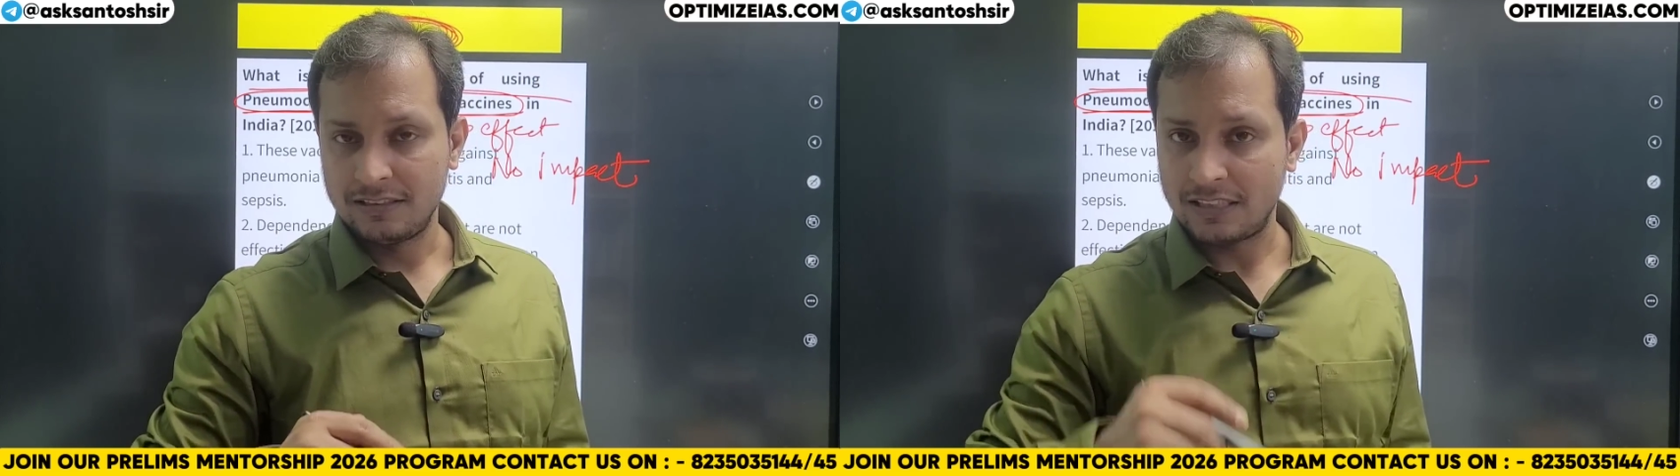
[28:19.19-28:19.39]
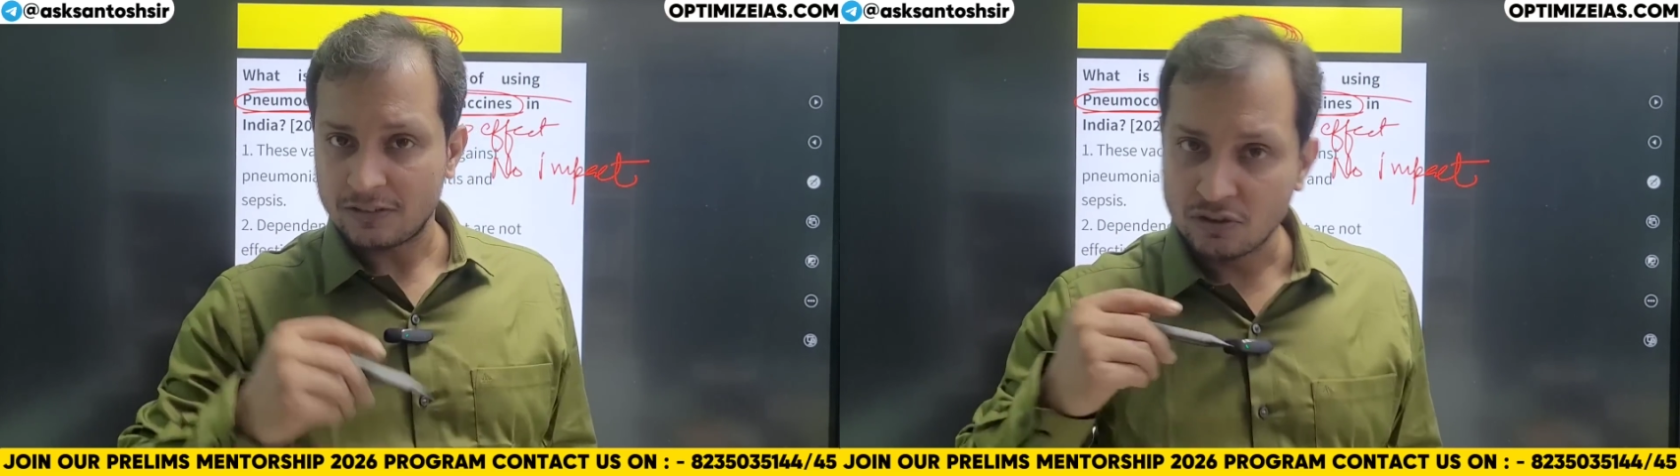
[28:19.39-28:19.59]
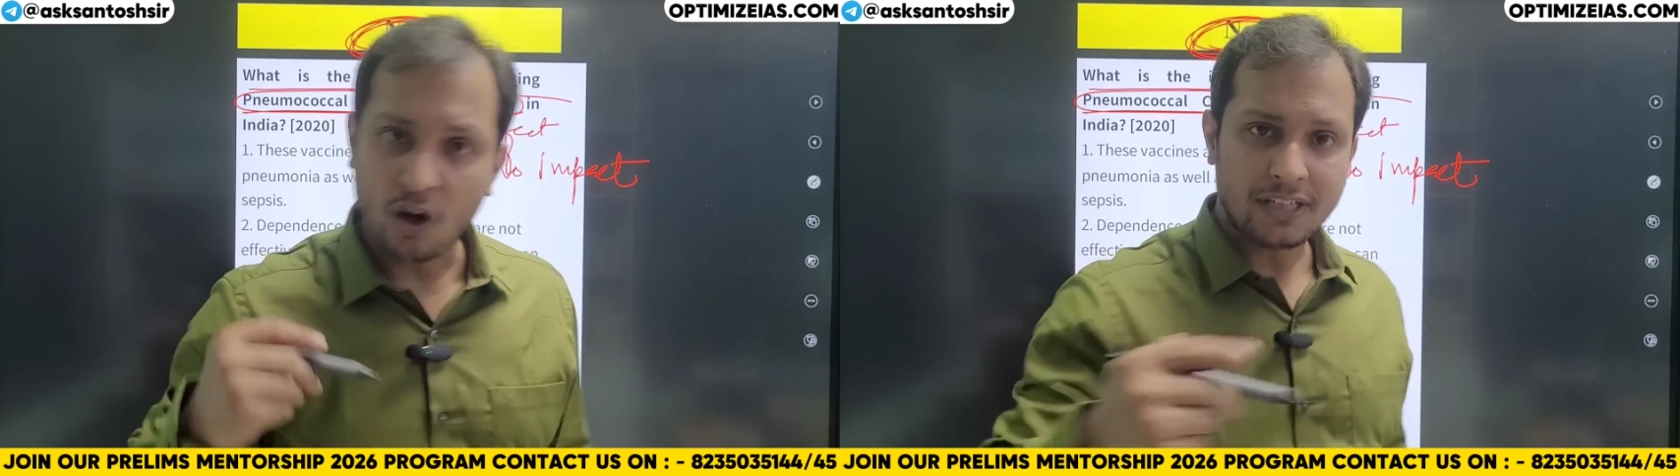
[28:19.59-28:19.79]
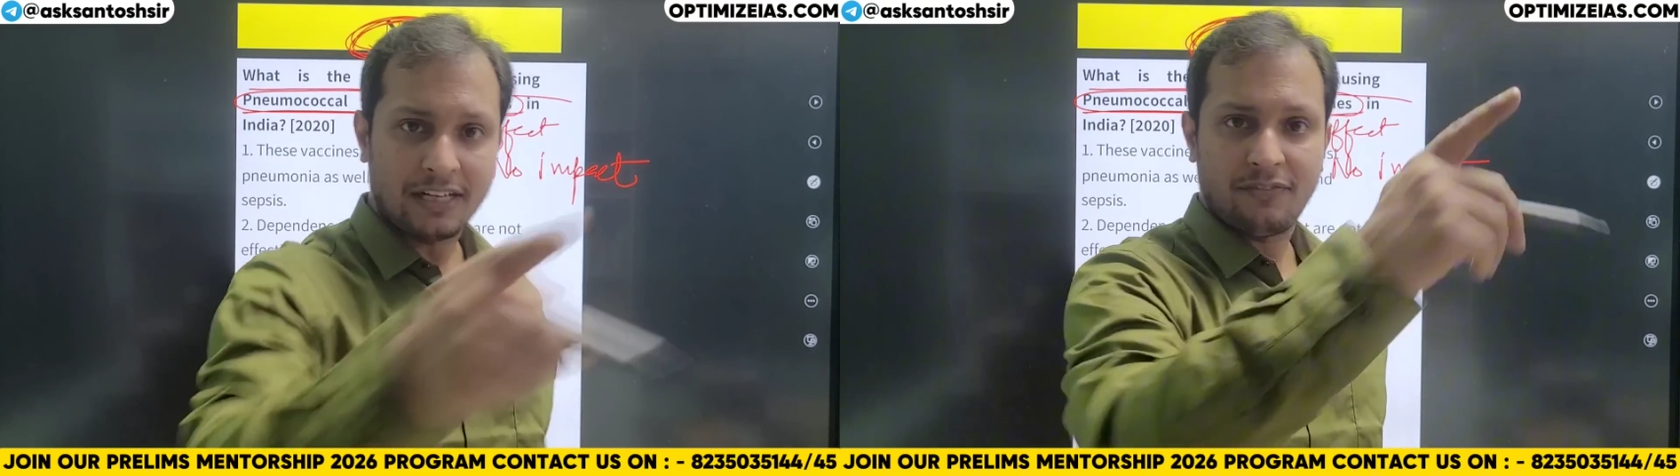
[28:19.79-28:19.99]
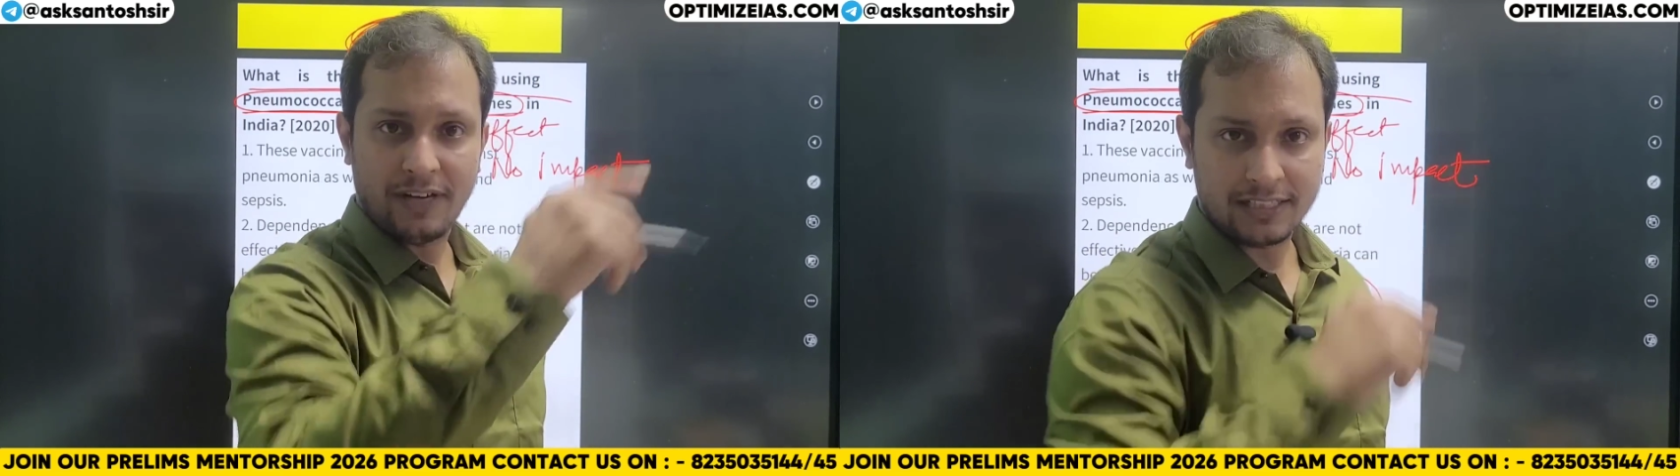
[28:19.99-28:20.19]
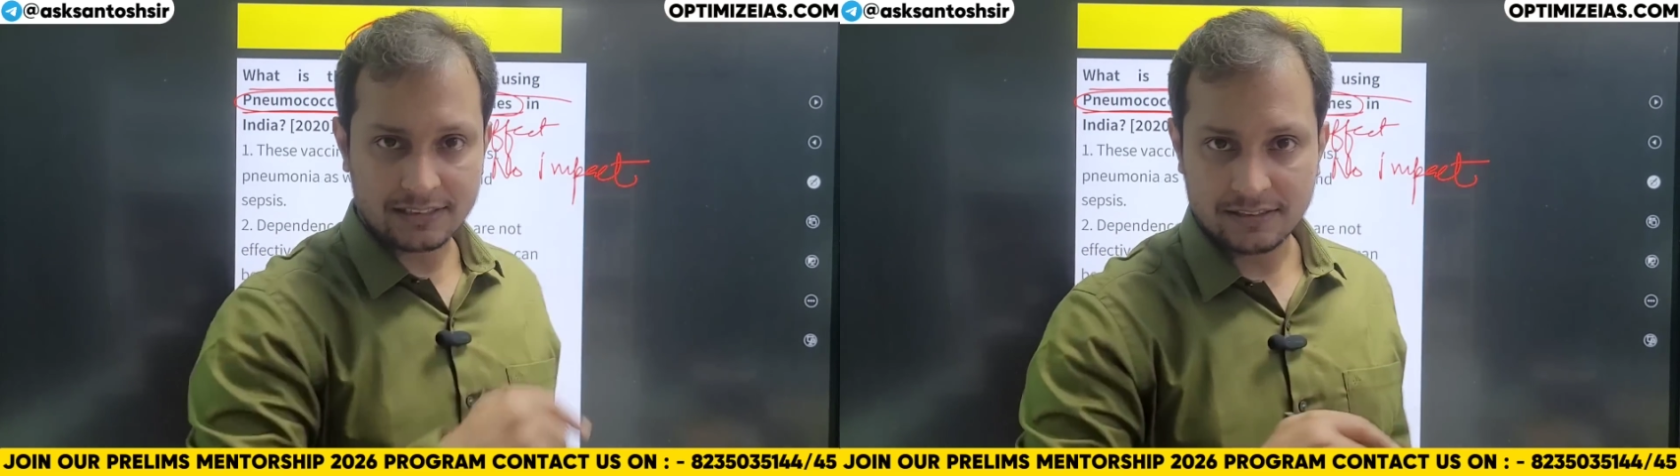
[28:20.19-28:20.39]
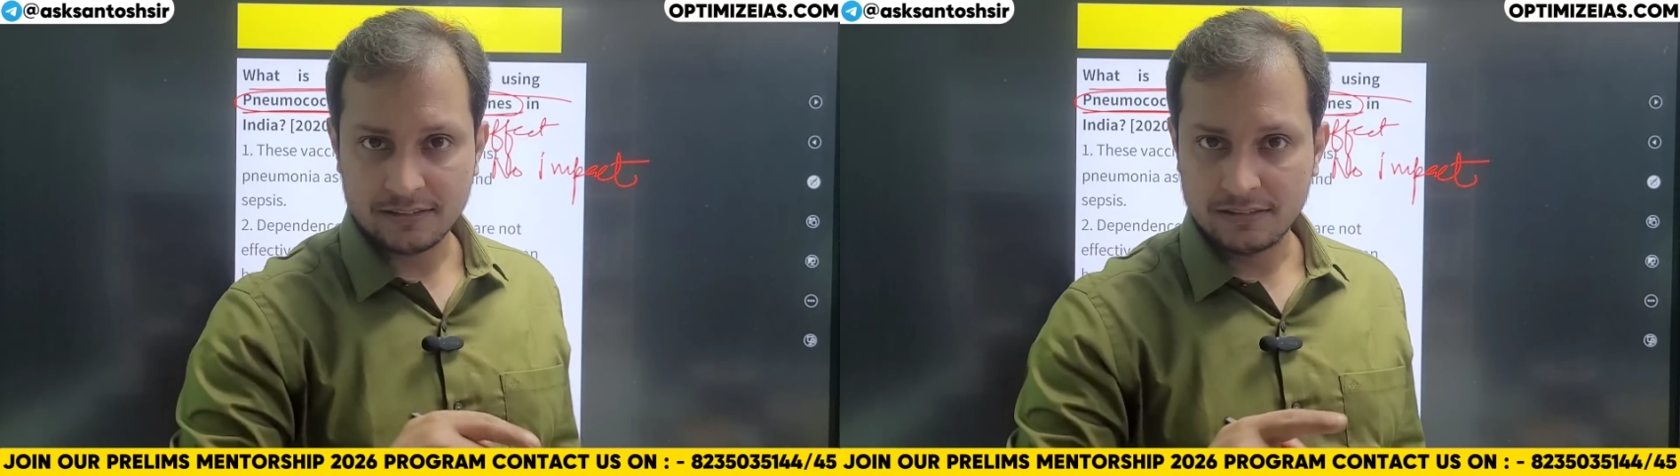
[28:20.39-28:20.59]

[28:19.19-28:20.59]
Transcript: does not affect,